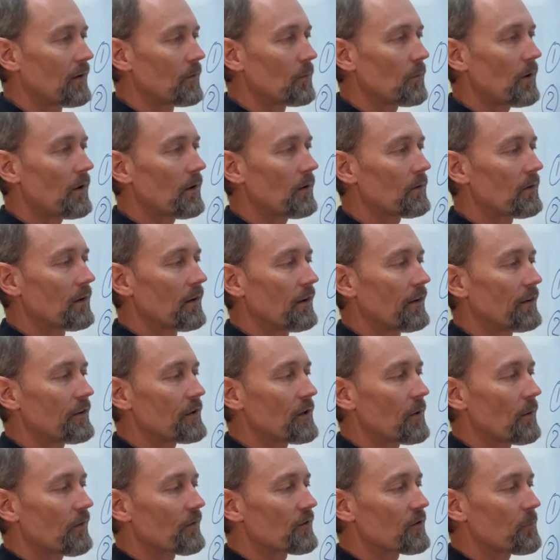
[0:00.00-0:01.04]
well,
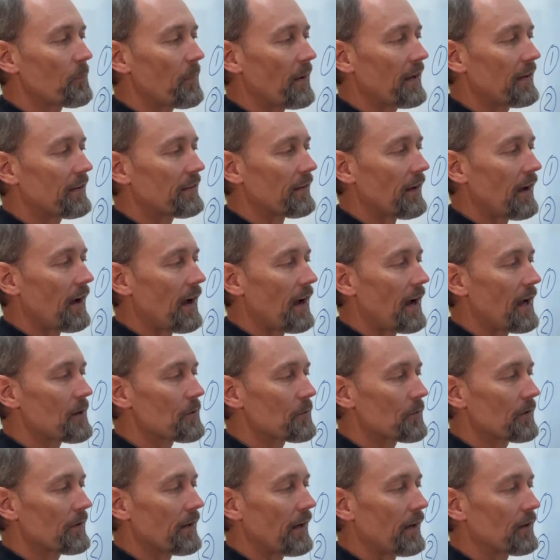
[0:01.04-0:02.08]
you have spent
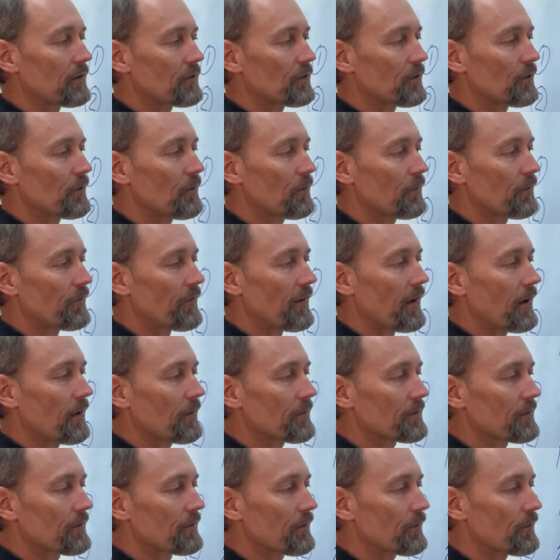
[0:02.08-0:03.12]

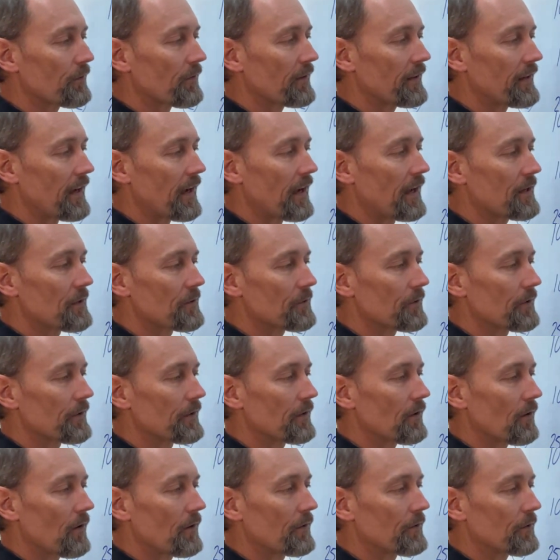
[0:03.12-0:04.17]

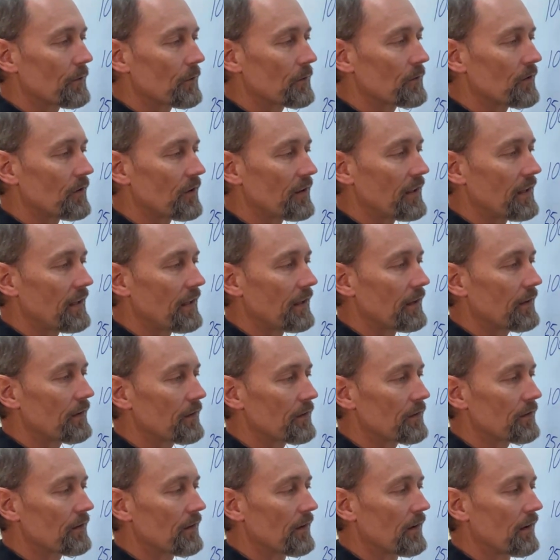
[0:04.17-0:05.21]
102,300 on your
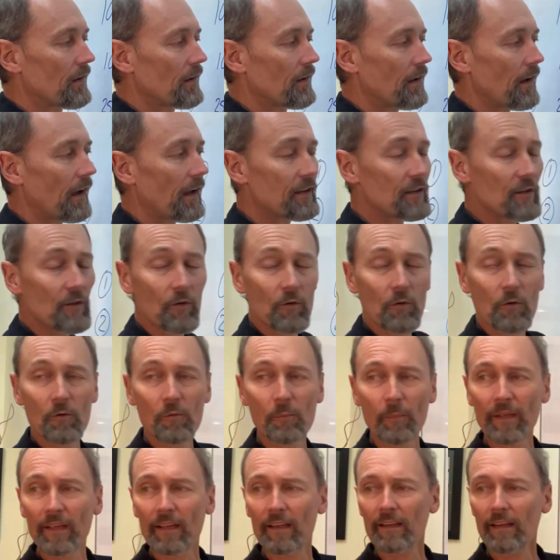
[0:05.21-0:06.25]
tiers, and you
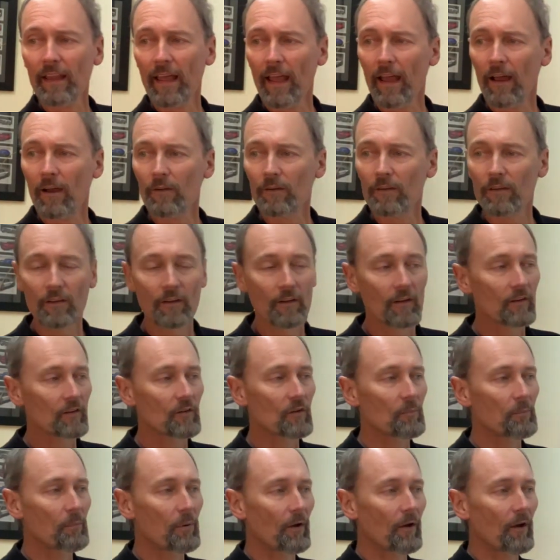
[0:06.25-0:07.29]
would be allowed
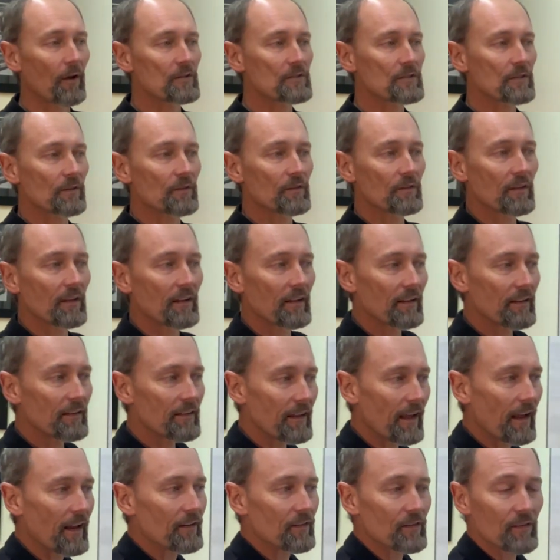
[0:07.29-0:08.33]
to purchase
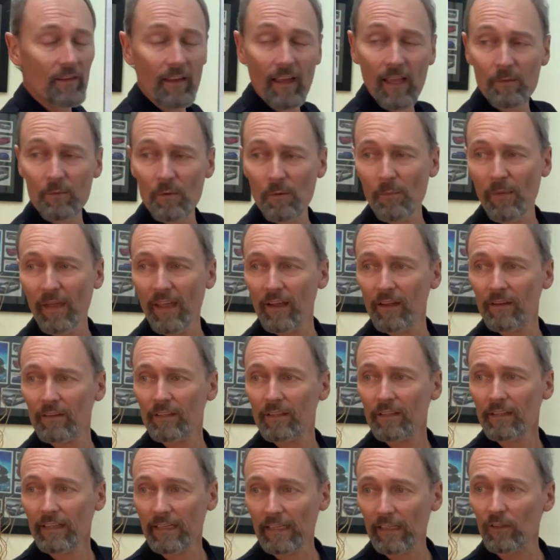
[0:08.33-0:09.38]
that same
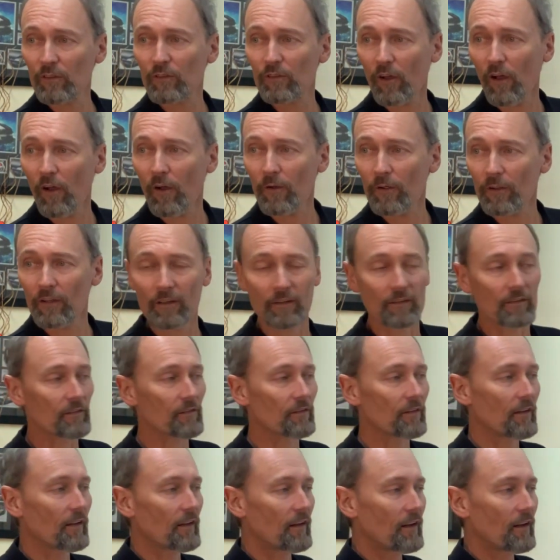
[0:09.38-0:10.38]
amount in tokens,